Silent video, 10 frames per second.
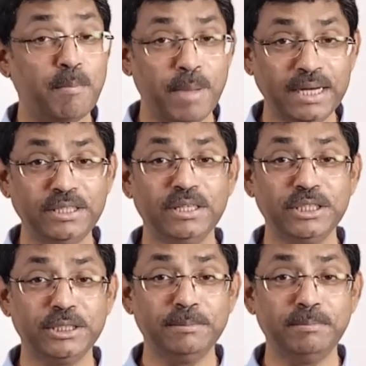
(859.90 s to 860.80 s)

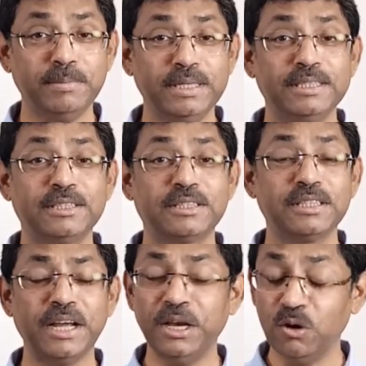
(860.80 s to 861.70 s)
Mentorship
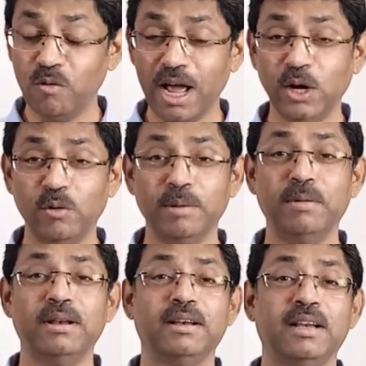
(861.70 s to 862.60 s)
is invaluable.